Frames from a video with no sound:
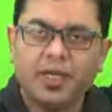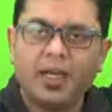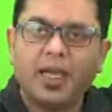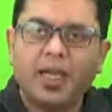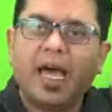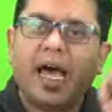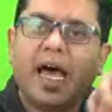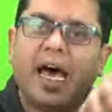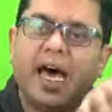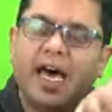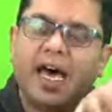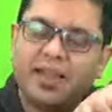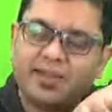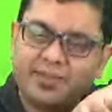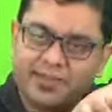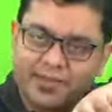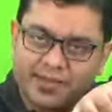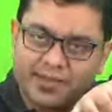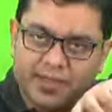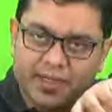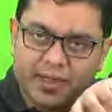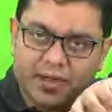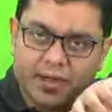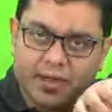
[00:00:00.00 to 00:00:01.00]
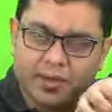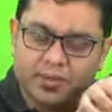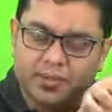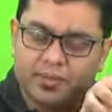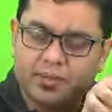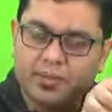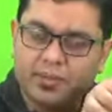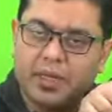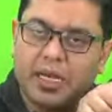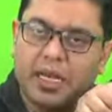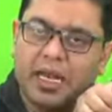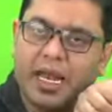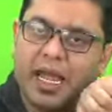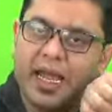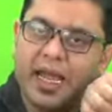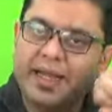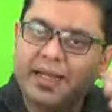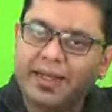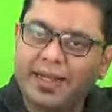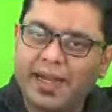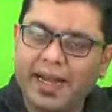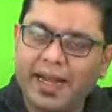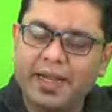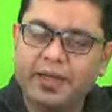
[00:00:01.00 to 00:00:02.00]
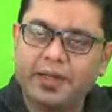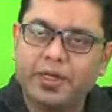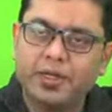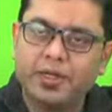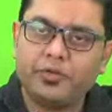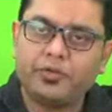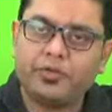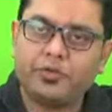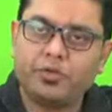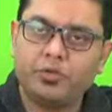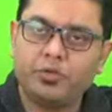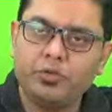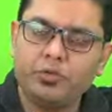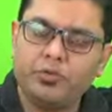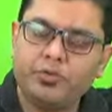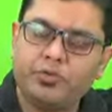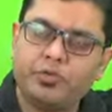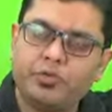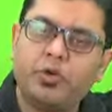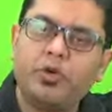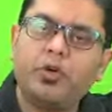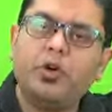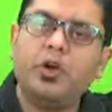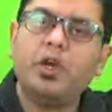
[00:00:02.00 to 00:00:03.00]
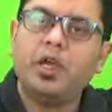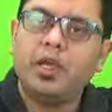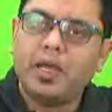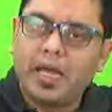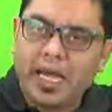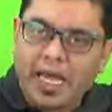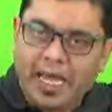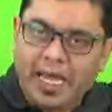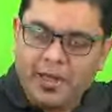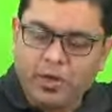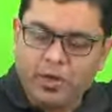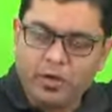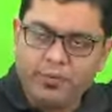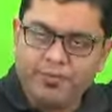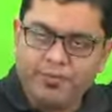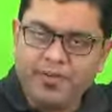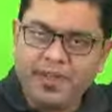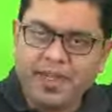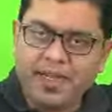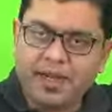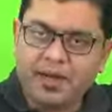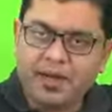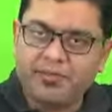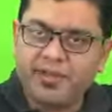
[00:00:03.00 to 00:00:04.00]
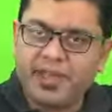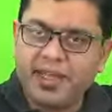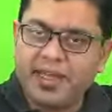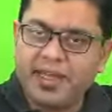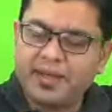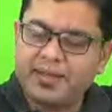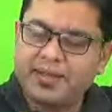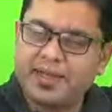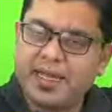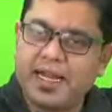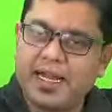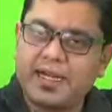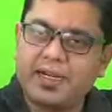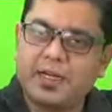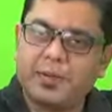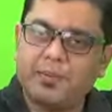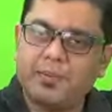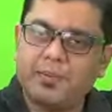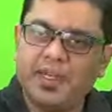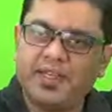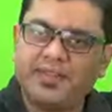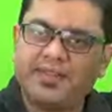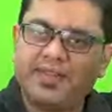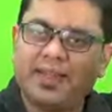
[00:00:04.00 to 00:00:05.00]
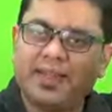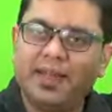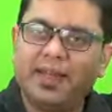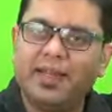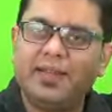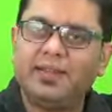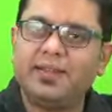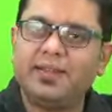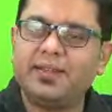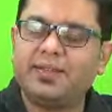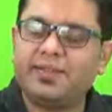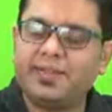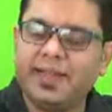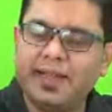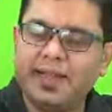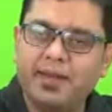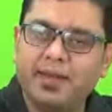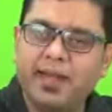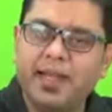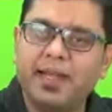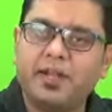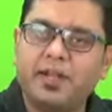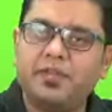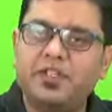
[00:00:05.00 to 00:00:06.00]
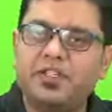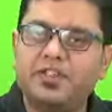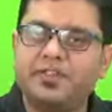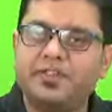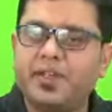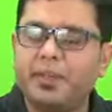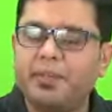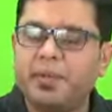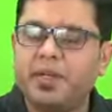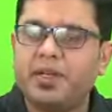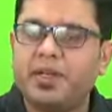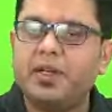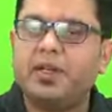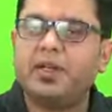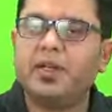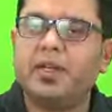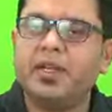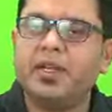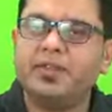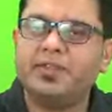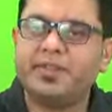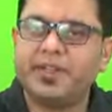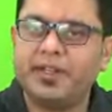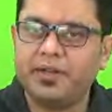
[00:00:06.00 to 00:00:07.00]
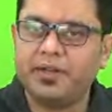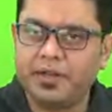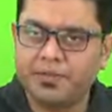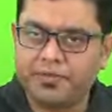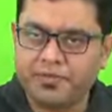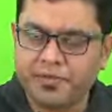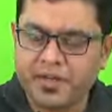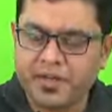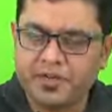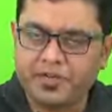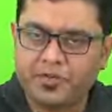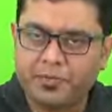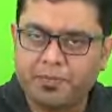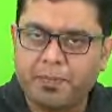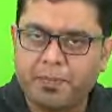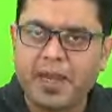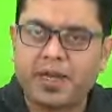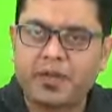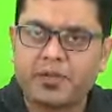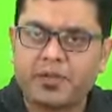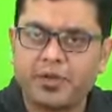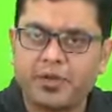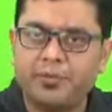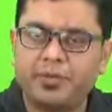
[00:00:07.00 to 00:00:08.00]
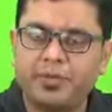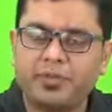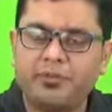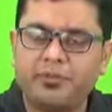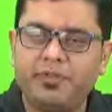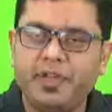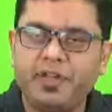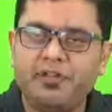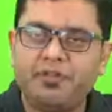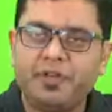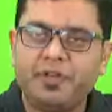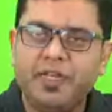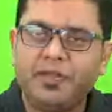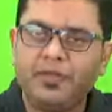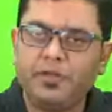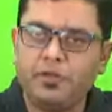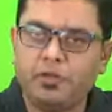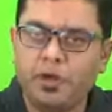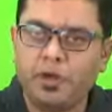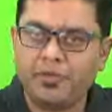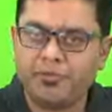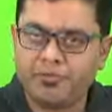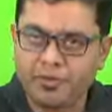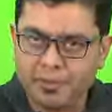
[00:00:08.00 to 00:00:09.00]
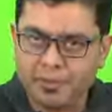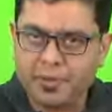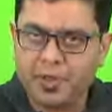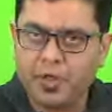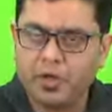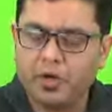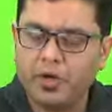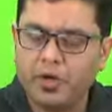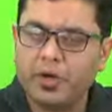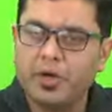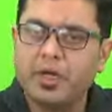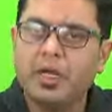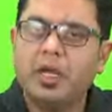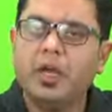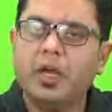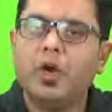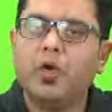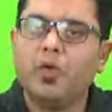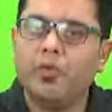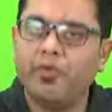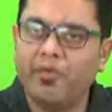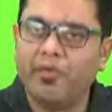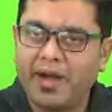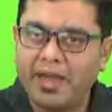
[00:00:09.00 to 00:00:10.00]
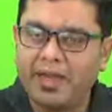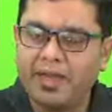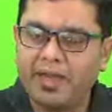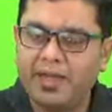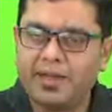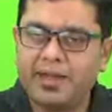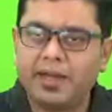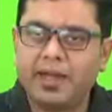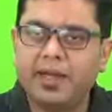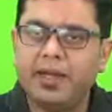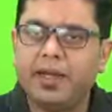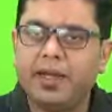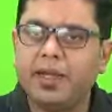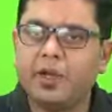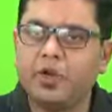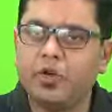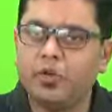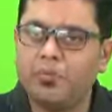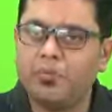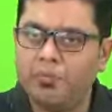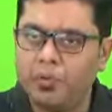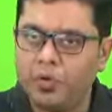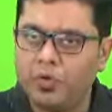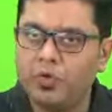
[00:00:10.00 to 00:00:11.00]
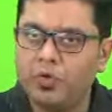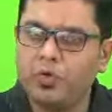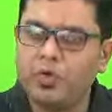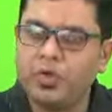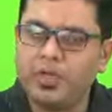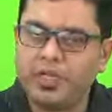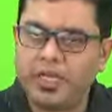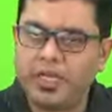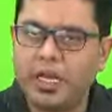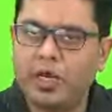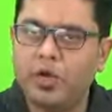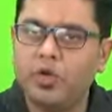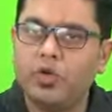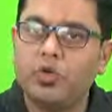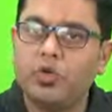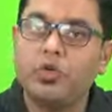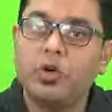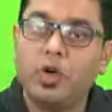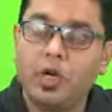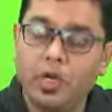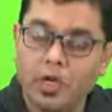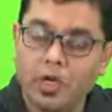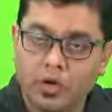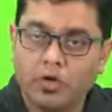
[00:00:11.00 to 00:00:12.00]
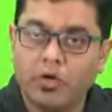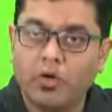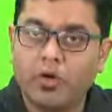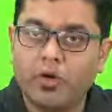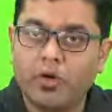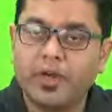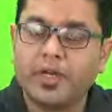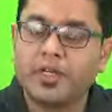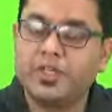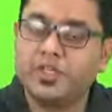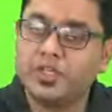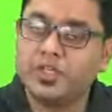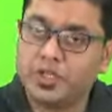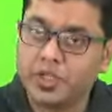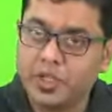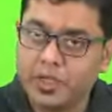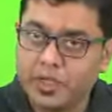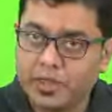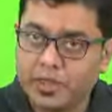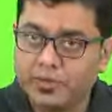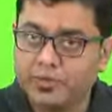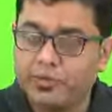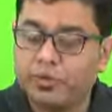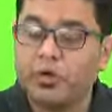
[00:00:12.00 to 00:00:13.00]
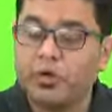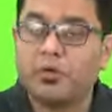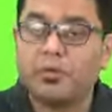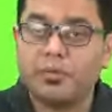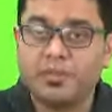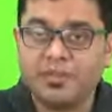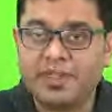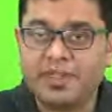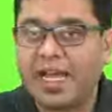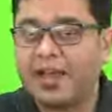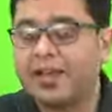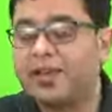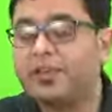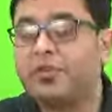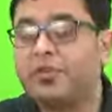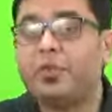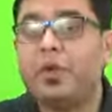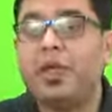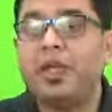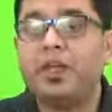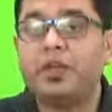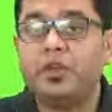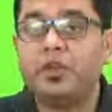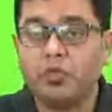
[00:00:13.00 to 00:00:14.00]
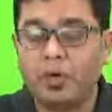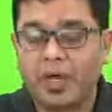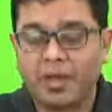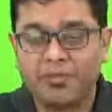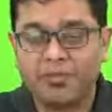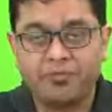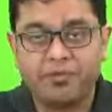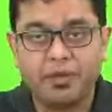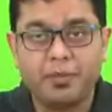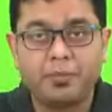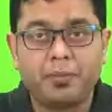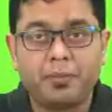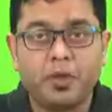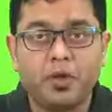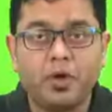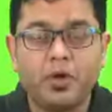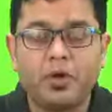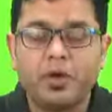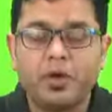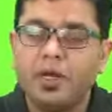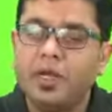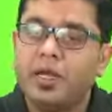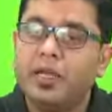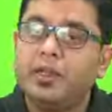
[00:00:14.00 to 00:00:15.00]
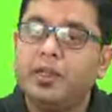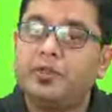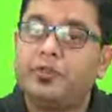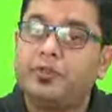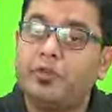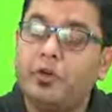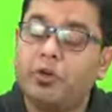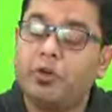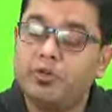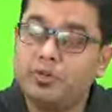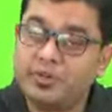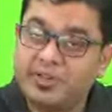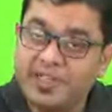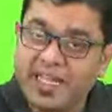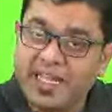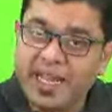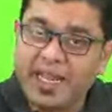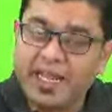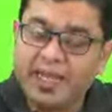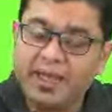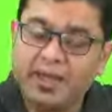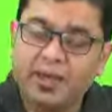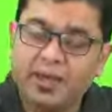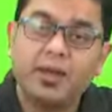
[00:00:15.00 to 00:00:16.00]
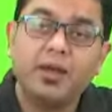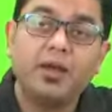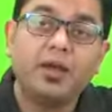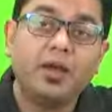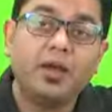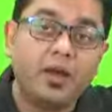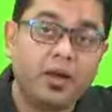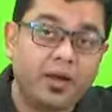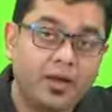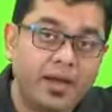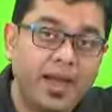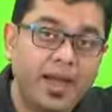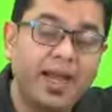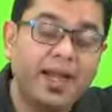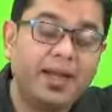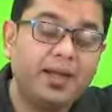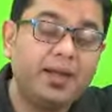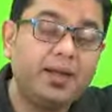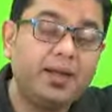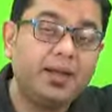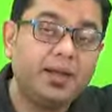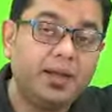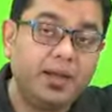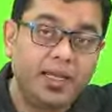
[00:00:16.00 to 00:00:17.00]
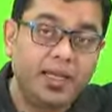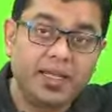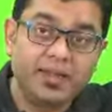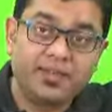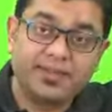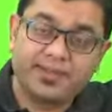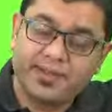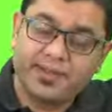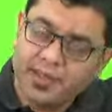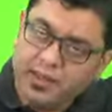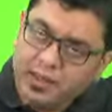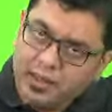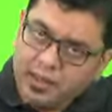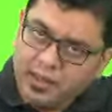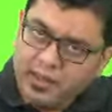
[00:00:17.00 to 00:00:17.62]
as the light enters through. So I hope we are aware that basically the sunlight which is emitted is in different spectrums of wavelength. You have VIBGYOR, violet, indigo, blue, yellow, orange. So that is where you have VIBGYOR. So there, red is the